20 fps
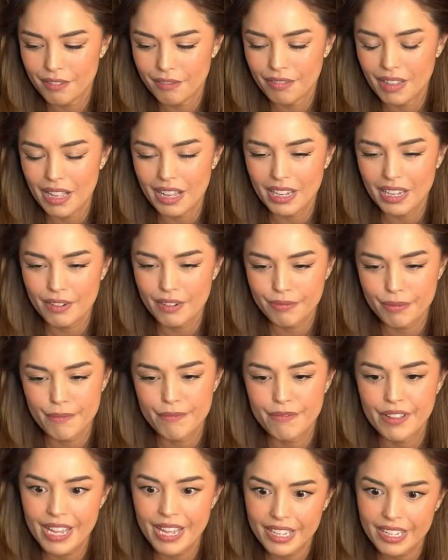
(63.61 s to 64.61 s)
flying in
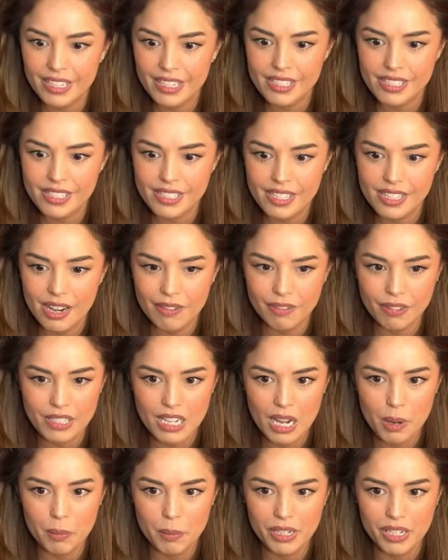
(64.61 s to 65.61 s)
from Vegas every
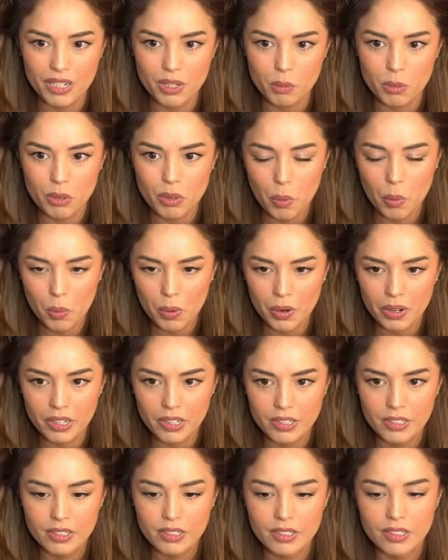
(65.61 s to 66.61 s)
time we need to record.